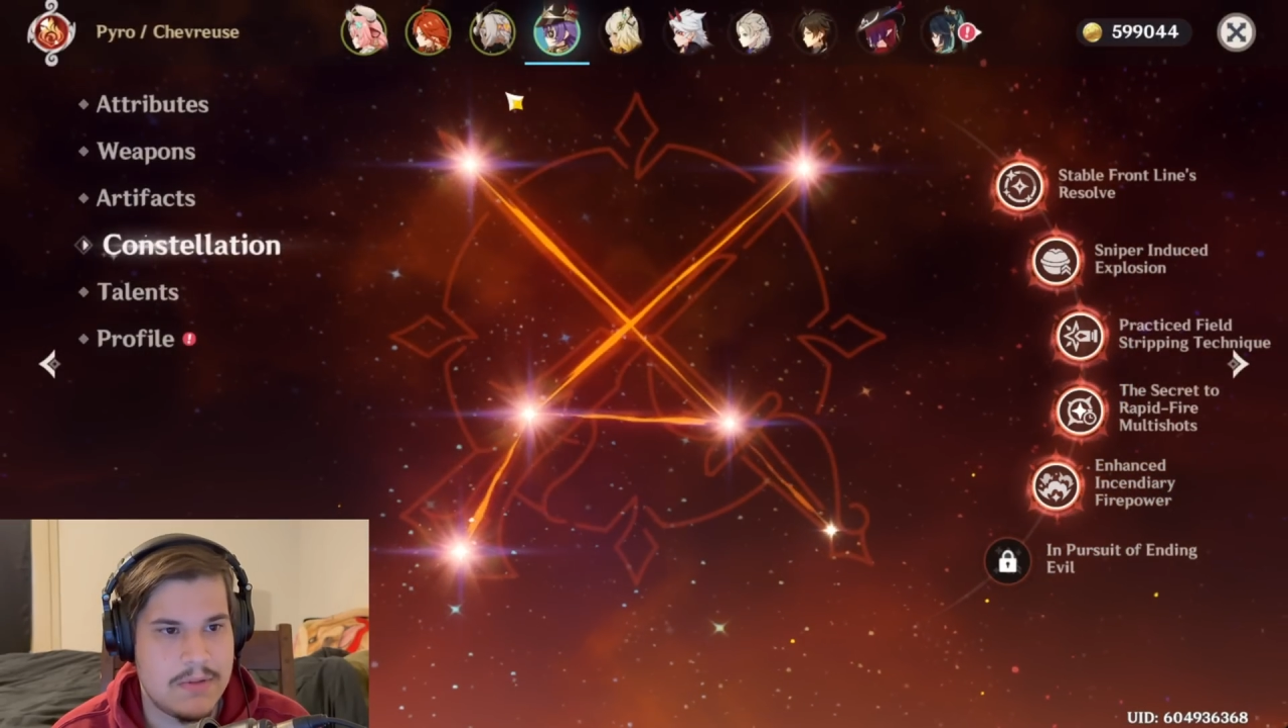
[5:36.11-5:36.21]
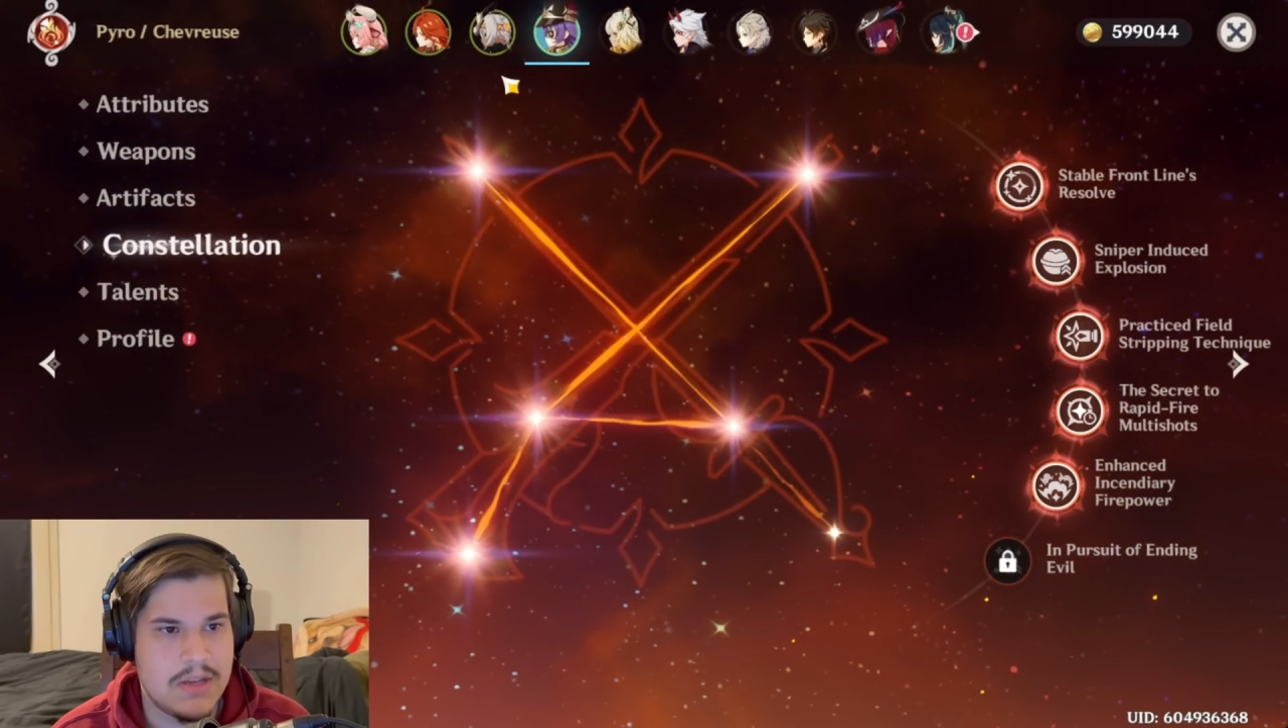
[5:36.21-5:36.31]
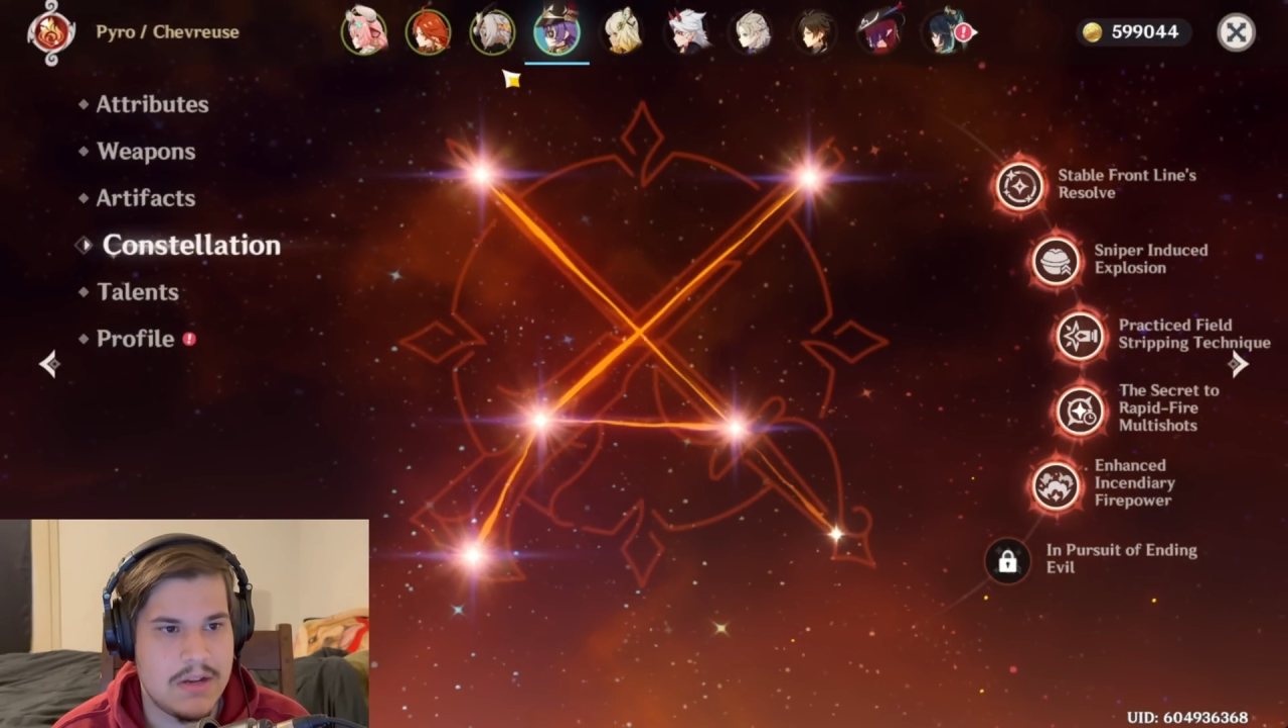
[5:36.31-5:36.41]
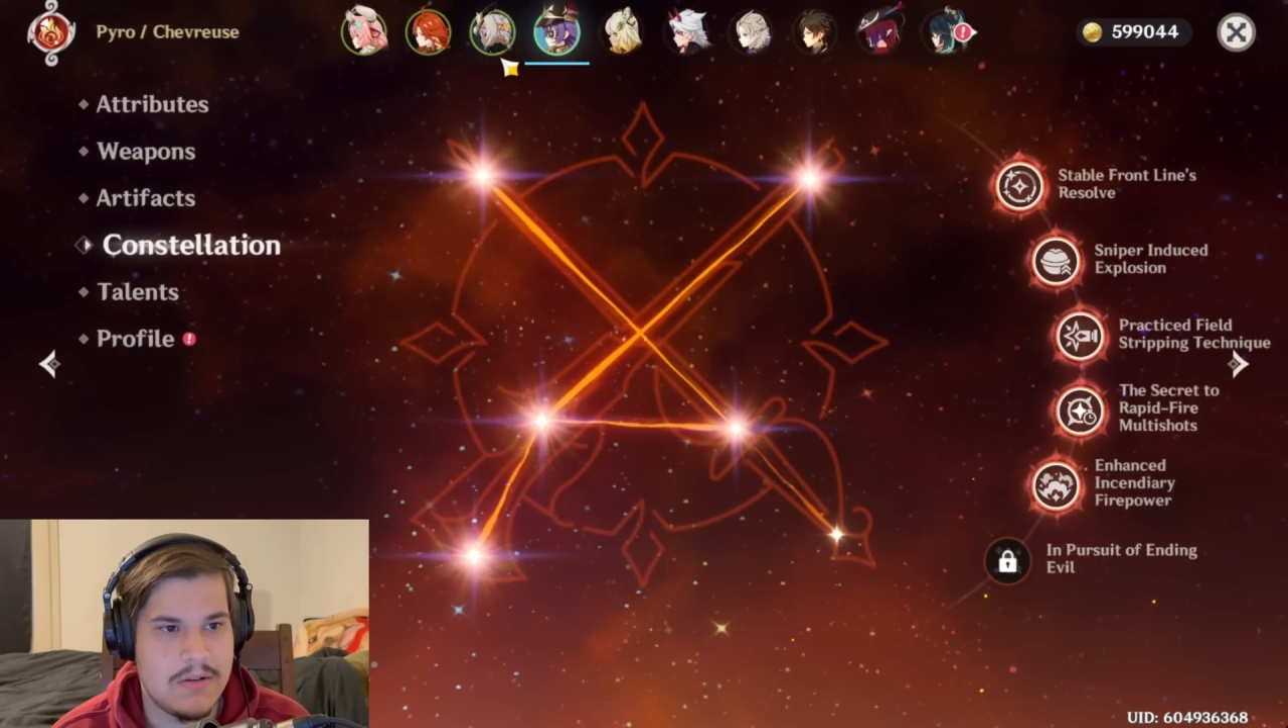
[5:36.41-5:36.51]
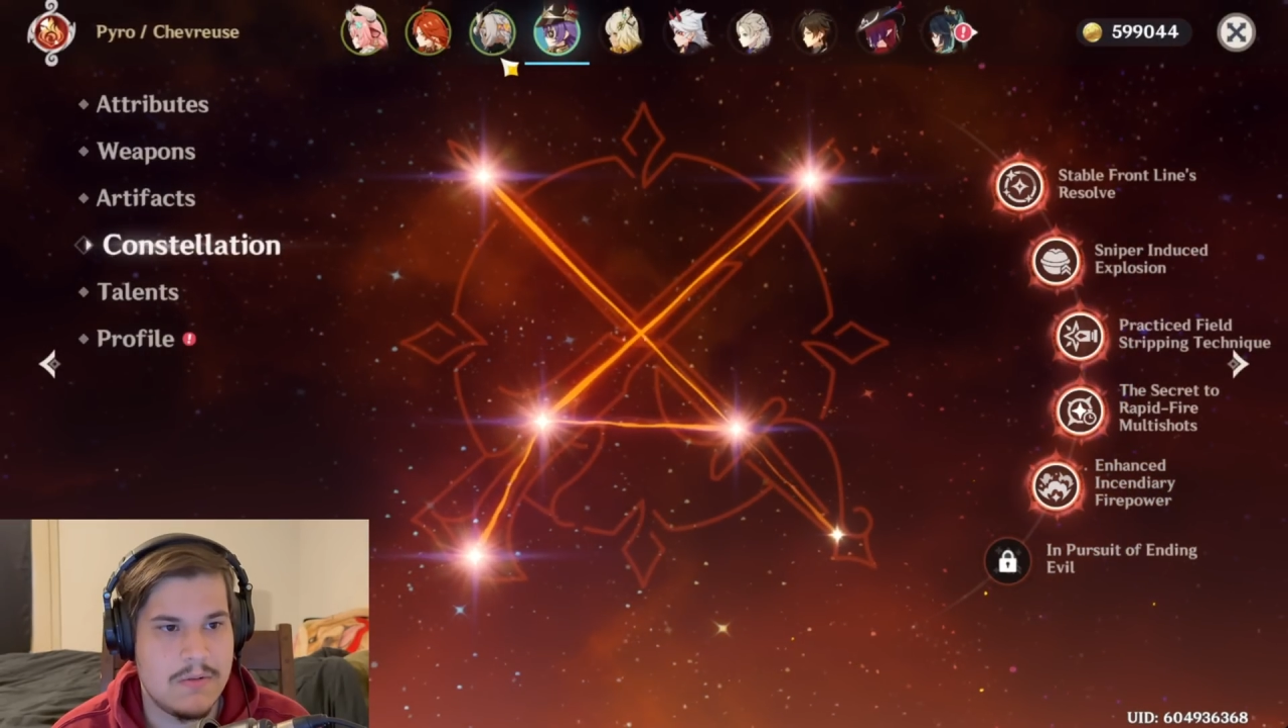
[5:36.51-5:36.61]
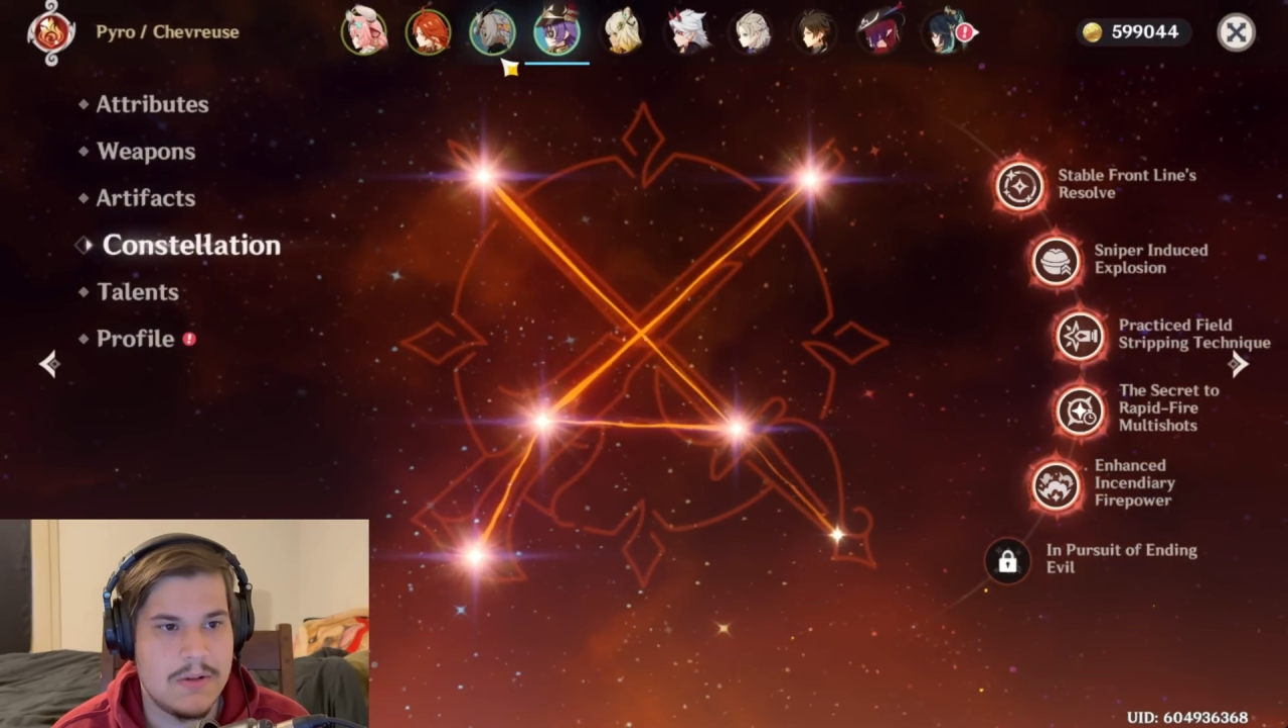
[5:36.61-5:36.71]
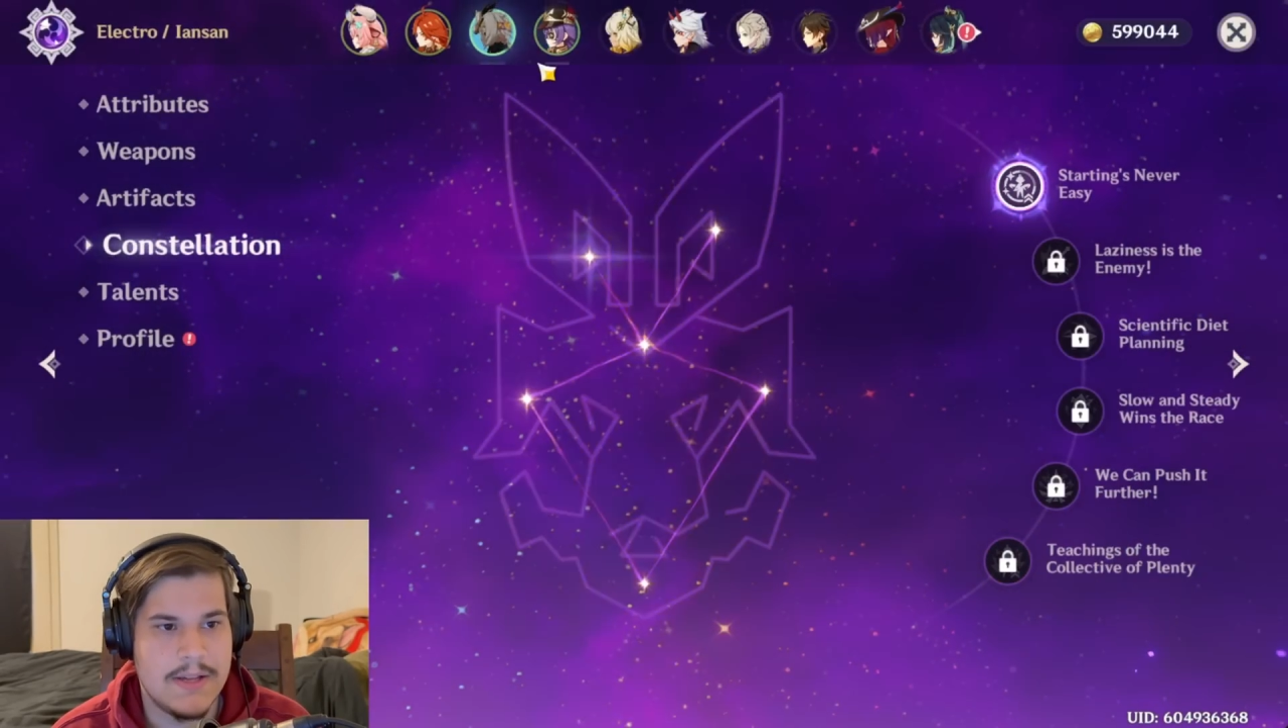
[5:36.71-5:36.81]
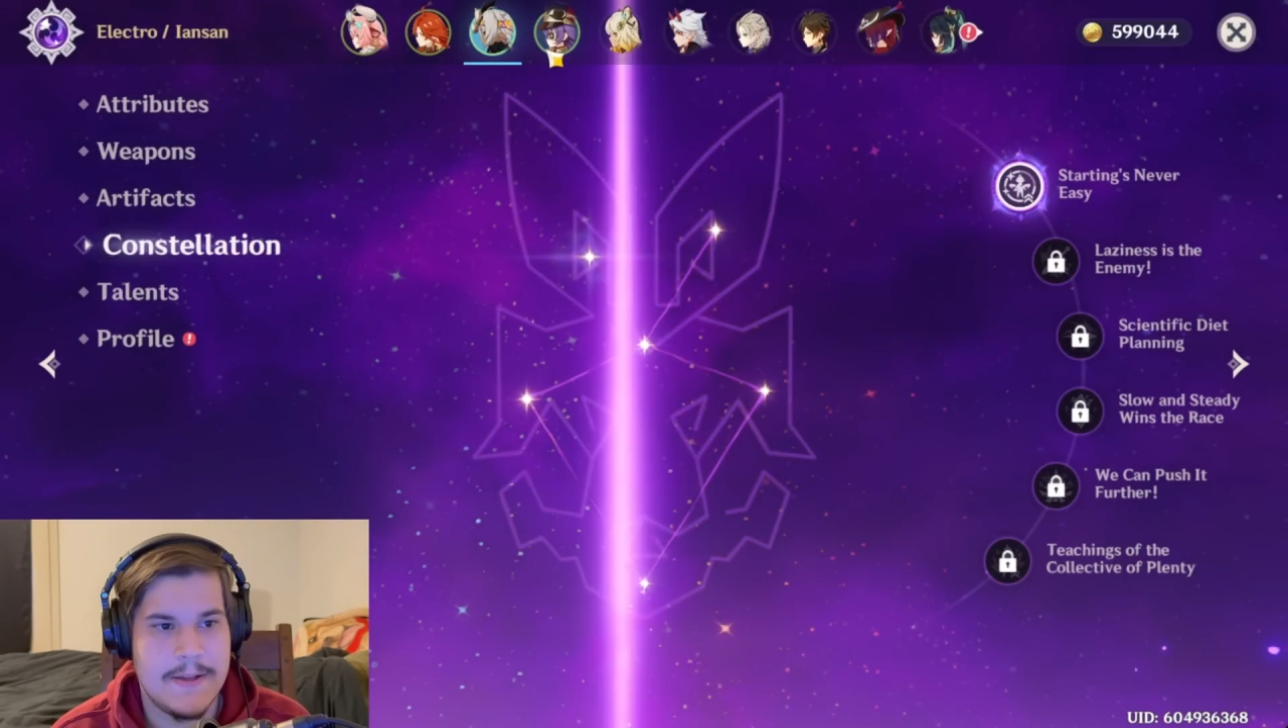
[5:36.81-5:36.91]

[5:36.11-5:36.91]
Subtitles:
you know.